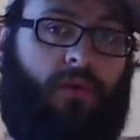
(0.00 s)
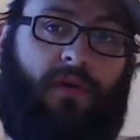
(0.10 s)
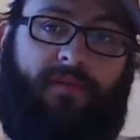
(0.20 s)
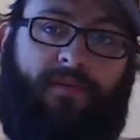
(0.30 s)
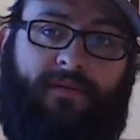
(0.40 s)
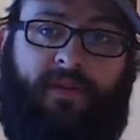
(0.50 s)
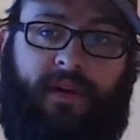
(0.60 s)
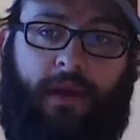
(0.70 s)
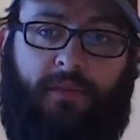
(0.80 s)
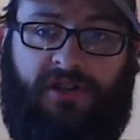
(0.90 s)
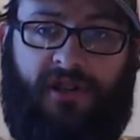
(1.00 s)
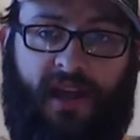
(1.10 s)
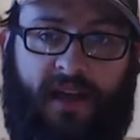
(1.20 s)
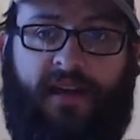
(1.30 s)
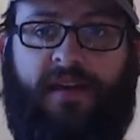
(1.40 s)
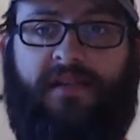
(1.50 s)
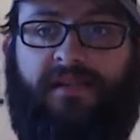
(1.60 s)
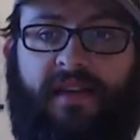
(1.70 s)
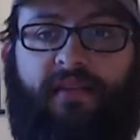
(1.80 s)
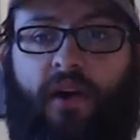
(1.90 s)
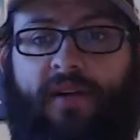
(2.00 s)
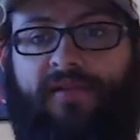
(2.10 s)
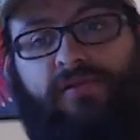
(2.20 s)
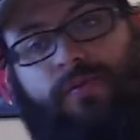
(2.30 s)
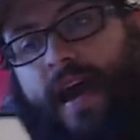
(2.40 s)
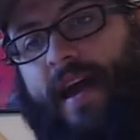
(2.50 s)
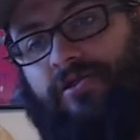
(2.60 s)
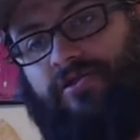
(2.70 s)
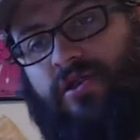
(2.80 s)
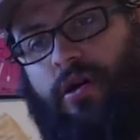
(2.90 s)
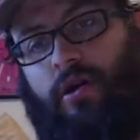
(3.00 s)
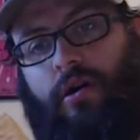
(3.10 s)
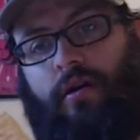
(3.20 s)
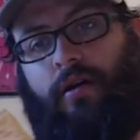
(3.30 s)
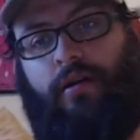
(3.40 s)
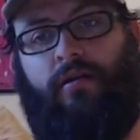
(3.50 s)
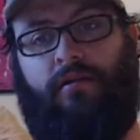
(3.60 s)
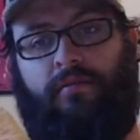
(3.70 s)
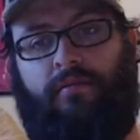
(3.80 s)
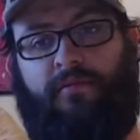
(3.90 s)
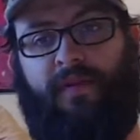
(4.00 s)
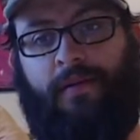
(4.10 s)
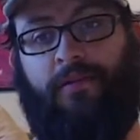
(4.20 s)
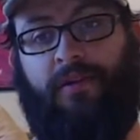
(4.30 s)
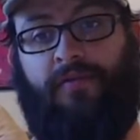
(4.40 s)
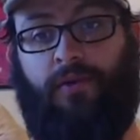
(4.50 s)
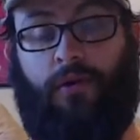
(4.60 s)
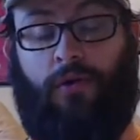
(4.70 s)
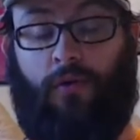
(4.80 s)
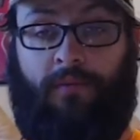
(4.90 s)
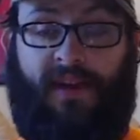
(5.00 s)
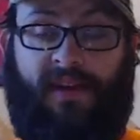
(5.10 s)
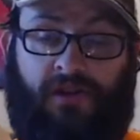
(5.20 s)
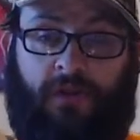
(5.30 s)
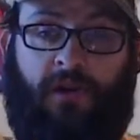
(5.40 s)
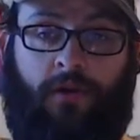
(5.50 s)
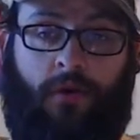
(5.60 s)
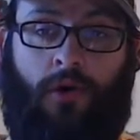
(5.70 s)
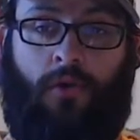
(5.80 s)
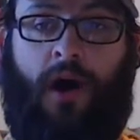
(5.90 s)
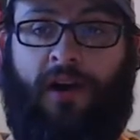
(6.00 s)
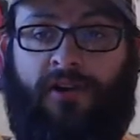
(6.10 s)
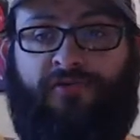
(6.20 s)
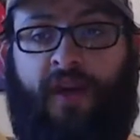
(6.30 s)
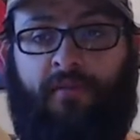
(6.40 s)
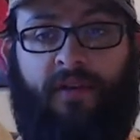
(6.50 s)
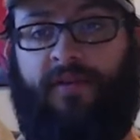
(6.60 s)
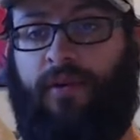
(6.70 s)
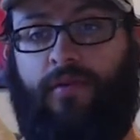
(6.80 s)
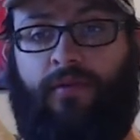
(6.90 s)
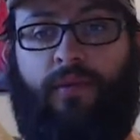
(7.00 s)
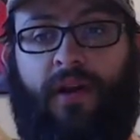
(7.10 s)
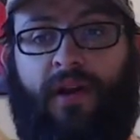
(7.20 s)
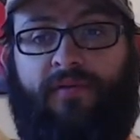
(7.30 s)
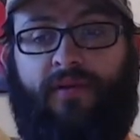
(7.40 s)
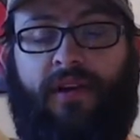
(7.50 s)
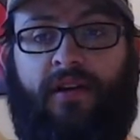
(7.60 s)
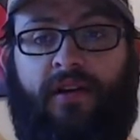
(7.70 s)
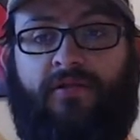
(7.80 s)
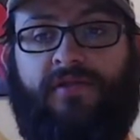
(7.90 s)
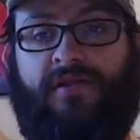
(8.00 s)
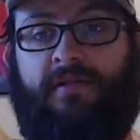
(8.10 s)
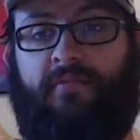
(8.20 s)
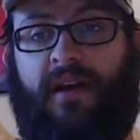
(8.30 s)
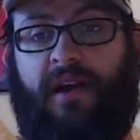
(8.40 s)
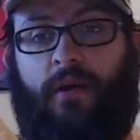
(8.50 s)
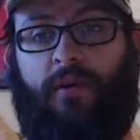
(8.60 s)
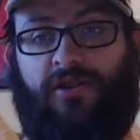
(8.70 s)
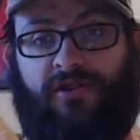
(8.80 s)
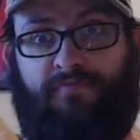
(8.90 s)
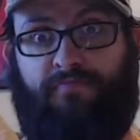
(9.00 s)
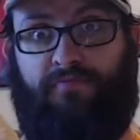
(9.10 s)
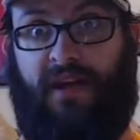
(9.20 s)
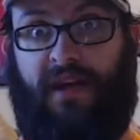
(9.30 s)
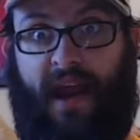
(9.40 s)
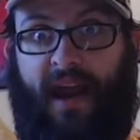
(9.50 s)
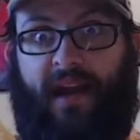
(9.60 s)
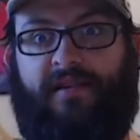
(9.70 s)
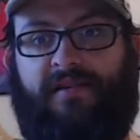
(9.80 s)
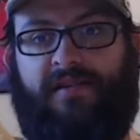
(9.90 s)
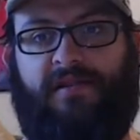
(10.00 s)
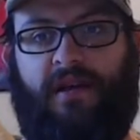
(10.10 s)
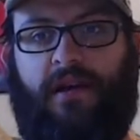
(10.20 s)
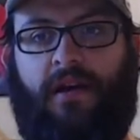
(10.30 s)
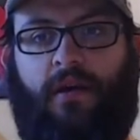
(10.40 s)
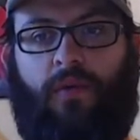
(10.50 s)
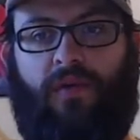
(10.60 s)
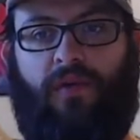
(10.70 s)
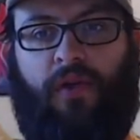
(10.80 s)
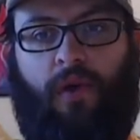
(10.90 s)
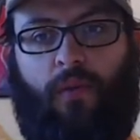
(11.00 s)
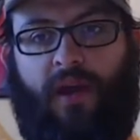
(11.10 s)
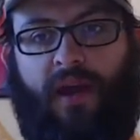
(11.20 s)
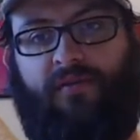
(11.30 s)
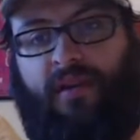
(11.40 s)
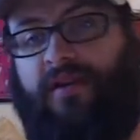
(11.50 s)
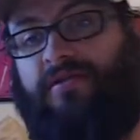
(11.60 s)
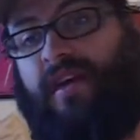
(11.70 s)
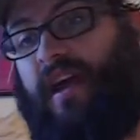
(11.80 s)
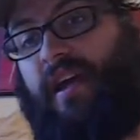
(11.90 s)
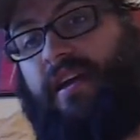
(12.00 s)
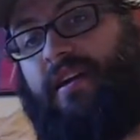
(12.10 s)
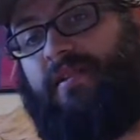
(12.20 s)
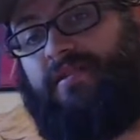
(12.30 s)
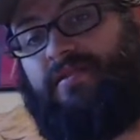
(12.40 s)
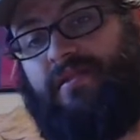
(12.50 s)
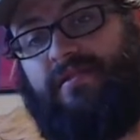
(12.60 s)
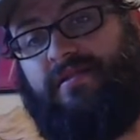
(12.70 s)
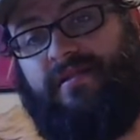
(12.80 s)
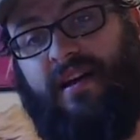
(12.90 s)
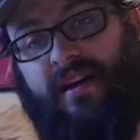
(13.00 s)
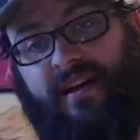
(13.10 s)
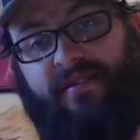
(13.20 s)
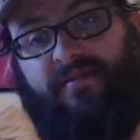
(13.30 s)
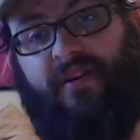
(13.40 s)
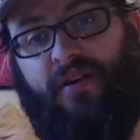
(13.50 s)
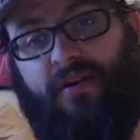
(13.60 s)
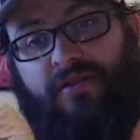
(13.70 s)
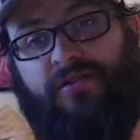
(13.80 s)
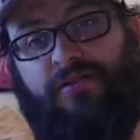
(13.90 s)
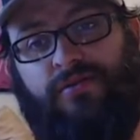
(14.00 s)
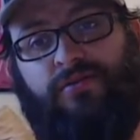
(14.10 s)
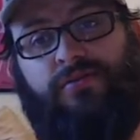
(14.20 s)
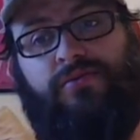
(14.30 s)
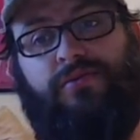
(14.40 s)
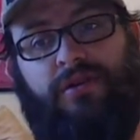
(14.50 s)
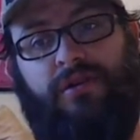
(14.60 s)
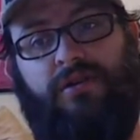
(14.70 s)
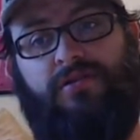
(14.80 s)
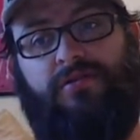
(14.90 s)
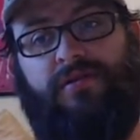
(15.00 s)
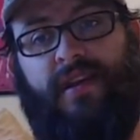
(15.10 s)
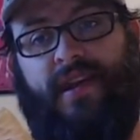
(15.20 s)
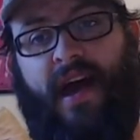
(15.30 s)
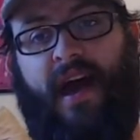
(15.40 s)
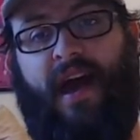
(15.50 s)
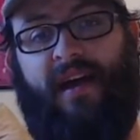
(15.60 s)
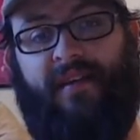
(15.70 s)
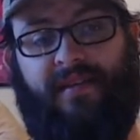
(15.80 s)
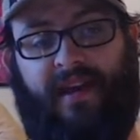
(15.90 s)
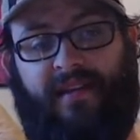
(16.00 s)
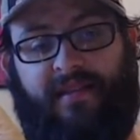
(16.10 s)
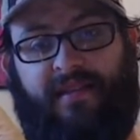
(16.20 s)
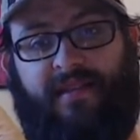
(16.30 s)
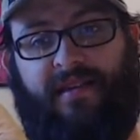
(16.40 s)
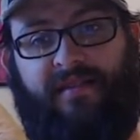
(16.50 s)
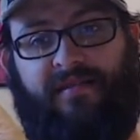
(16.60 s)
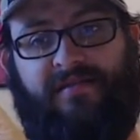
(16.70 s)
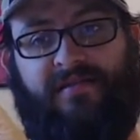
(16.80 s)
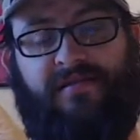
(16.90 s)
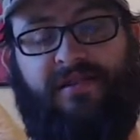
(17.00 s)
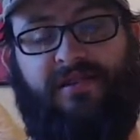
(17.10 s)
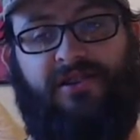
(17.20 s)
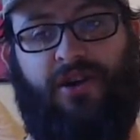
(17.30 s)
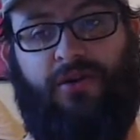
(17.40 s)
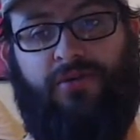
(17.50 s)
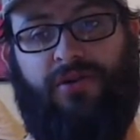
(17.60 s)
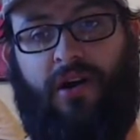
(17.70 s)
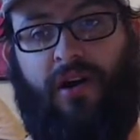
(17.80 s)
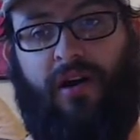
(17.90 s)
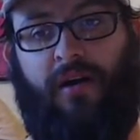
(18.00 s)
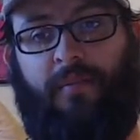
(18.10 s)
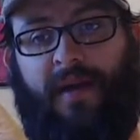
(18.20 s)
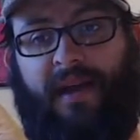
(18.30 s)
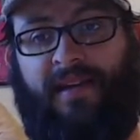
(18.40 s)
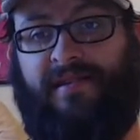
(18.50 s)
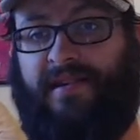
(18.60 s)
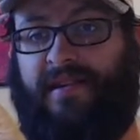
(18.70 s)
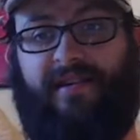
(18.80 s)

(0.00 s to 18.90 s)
Uh, very much again, Steve Harvey's reactions on Family Feud are what makes you really want to watch Family Feud. Whenever he hears somebody going just bananas with whatever they're saying, it's it's kind of hard to to deny that these these shows are amazing.